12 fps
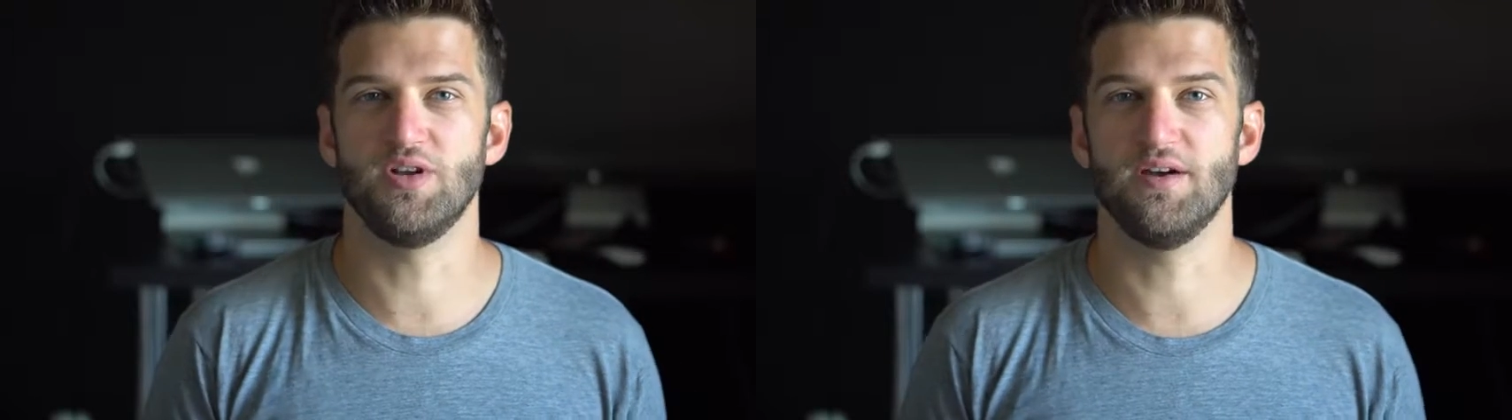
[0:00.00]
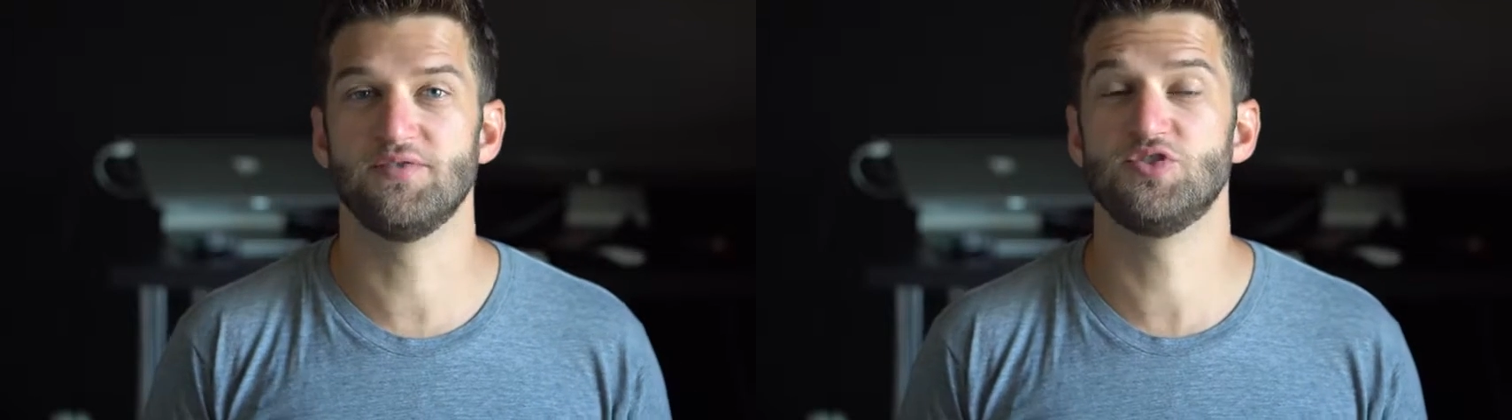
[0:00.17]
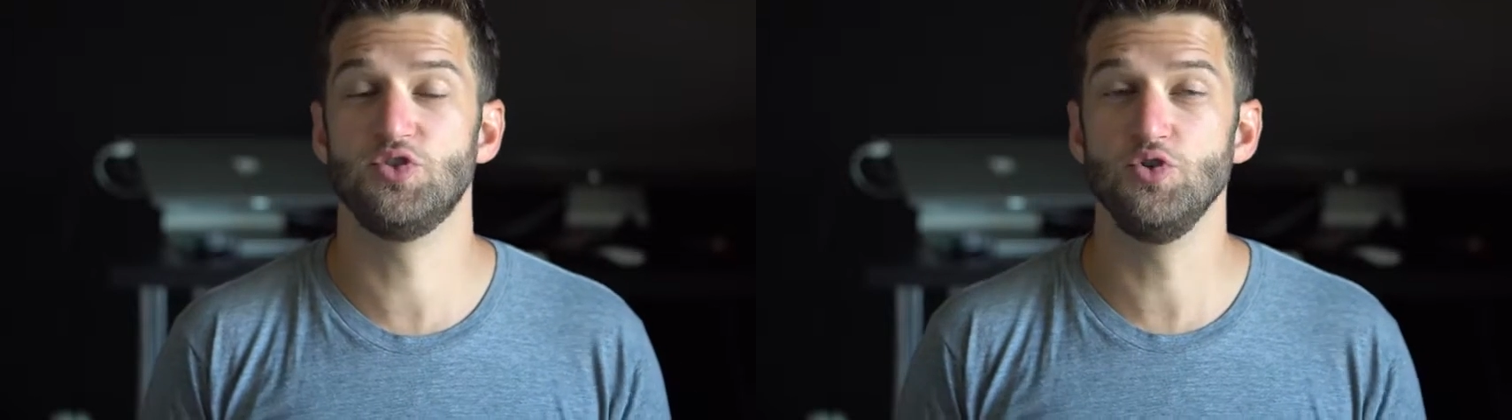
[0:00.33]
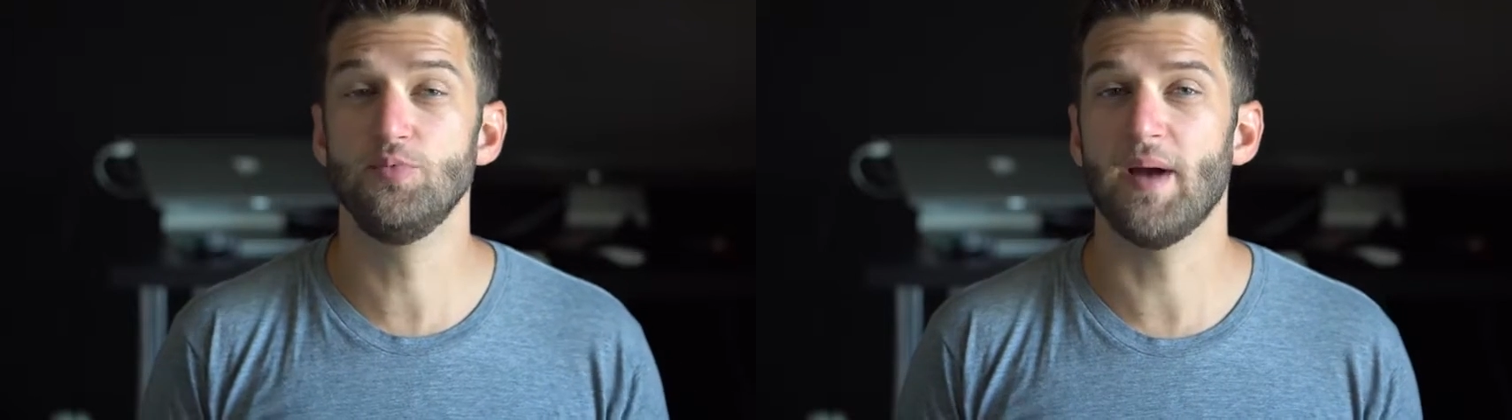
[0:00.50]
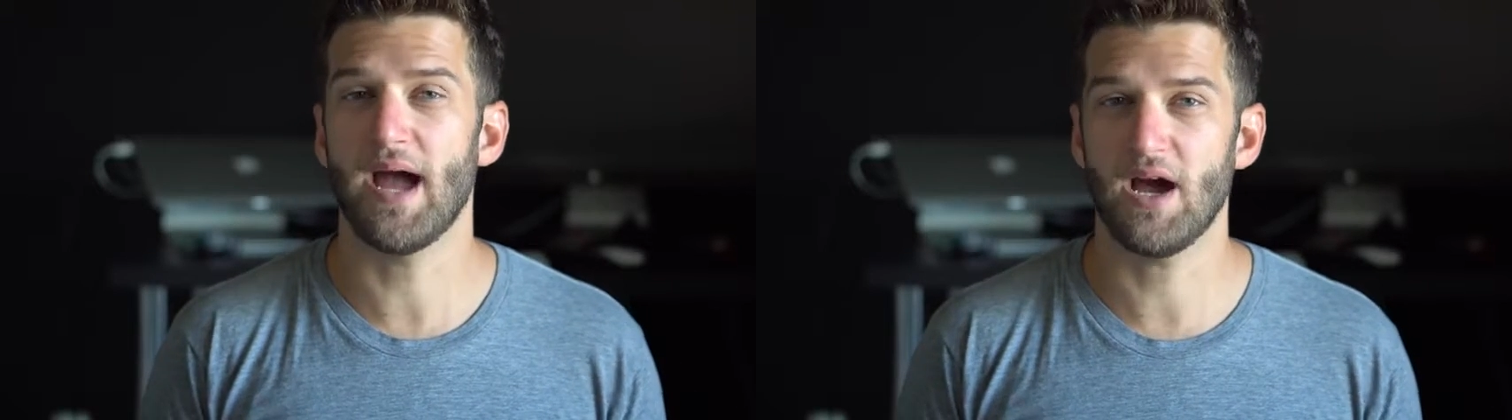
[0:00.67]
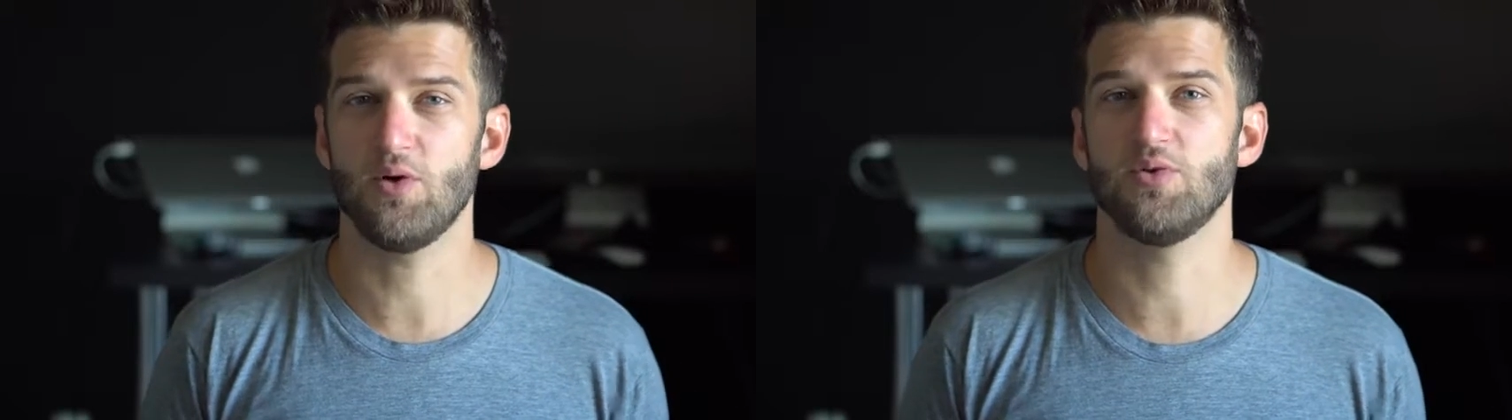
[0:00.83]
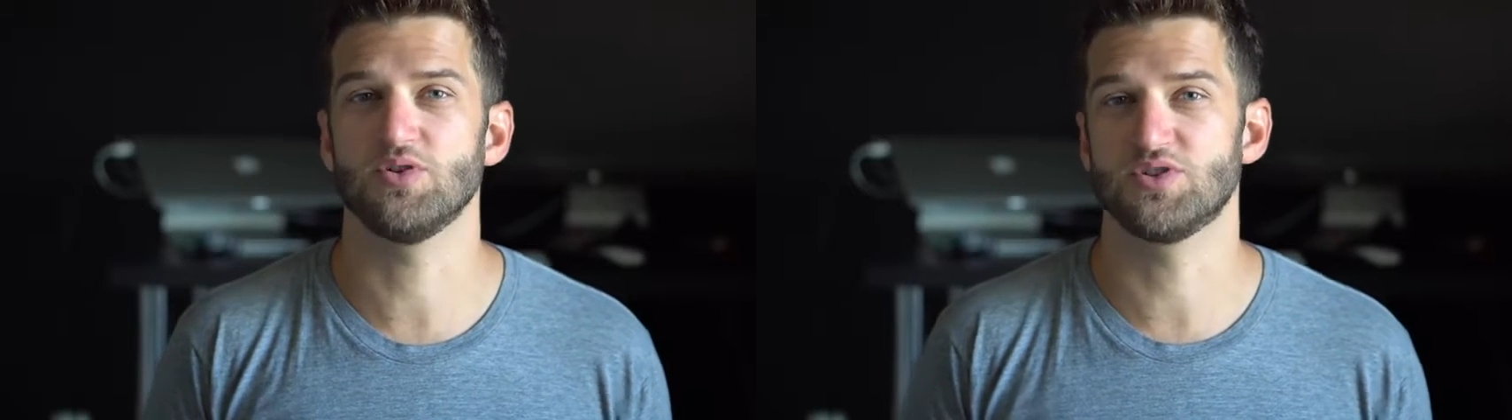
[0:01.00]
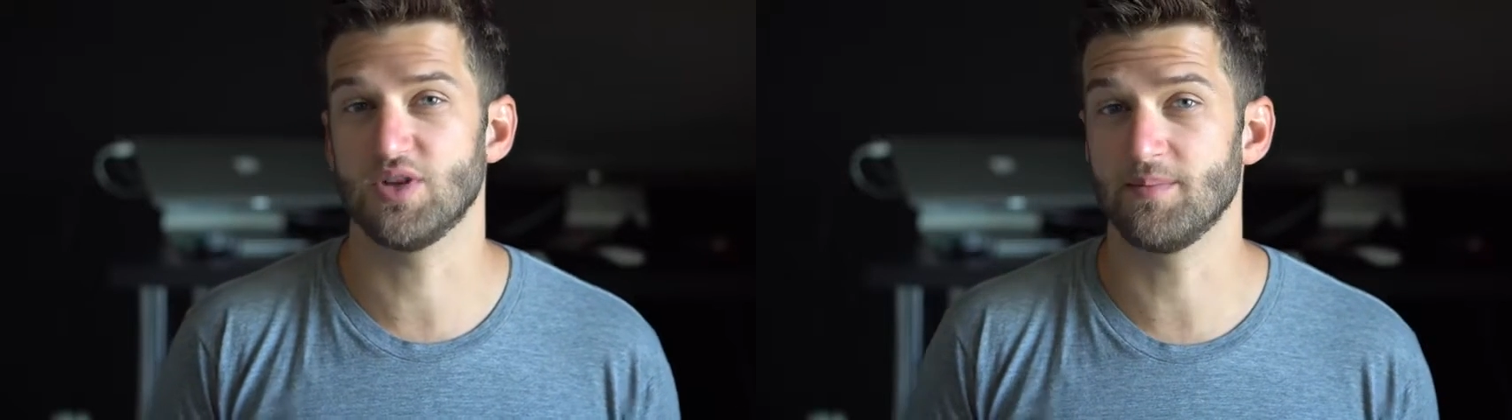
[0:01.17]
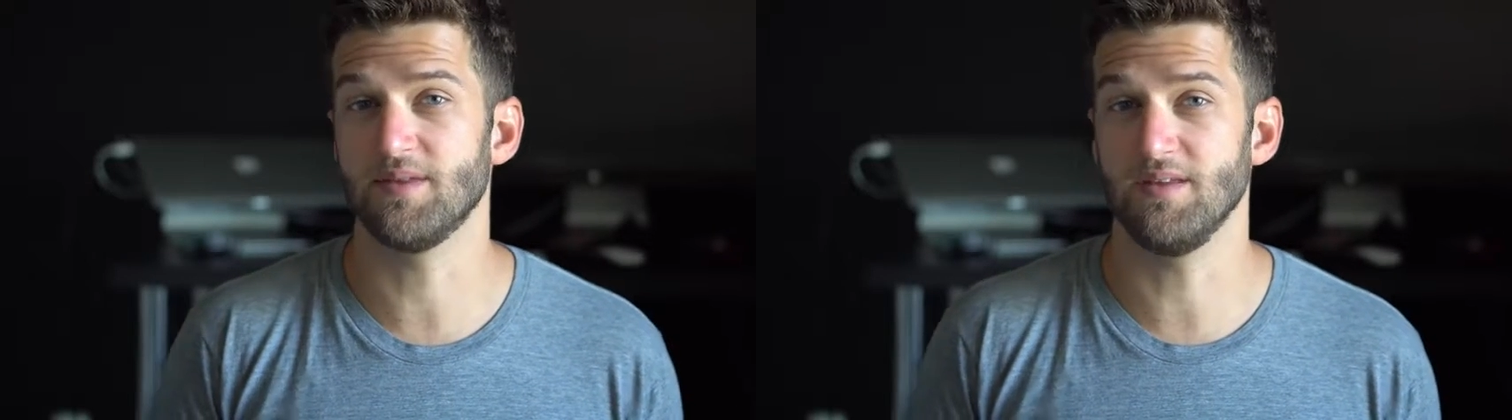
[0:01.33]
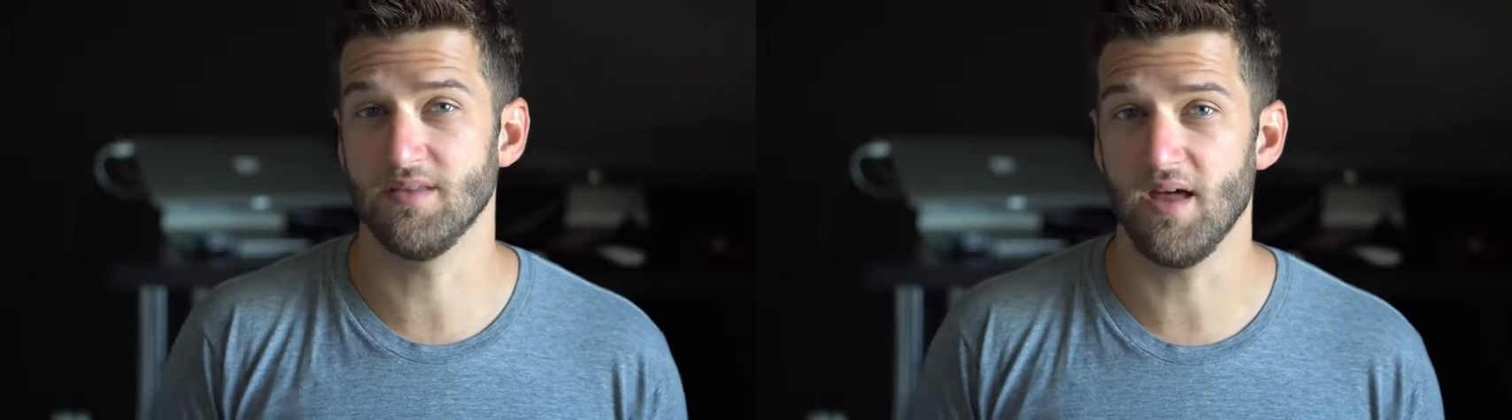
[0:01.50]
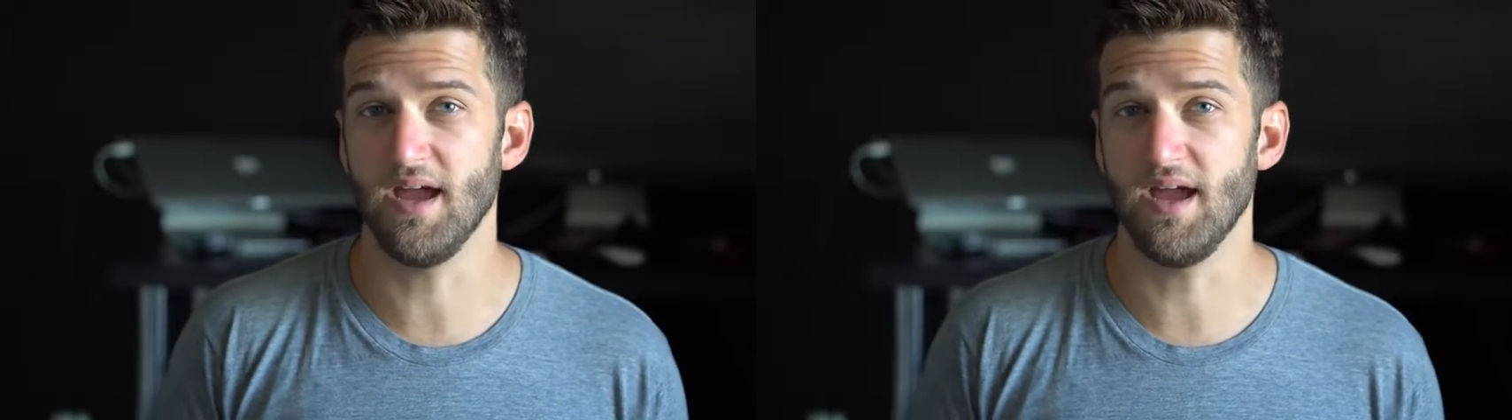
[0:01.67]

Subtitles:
enough to power something